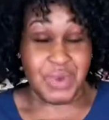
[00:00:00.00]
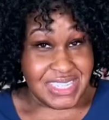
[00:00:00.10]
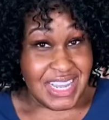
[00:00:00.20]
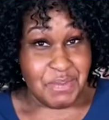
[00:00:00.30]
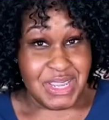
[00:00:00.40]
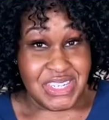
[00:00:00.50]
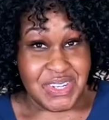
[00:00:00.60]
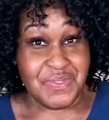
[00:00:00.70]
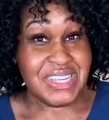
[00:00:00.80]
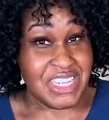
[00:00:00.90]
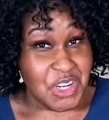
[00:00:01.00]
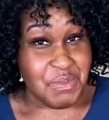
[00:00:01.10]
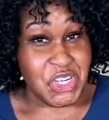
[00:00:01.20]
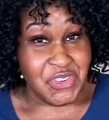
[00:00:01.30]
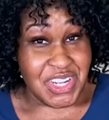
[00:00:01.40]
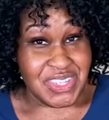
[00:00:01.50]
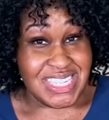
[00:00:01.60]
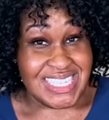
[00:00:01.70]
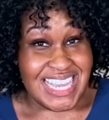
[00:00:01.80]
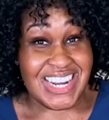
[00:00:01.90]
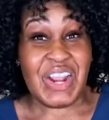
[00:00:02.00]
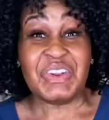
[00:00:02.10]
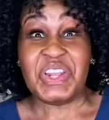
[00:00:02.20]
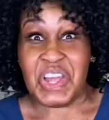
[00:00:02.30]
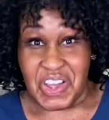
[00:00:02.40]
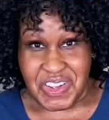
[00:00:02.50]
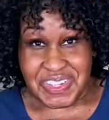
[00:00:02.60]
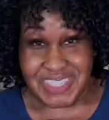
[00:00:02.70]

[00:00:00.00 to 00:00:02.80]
had a patient with endometriosis in her lungs.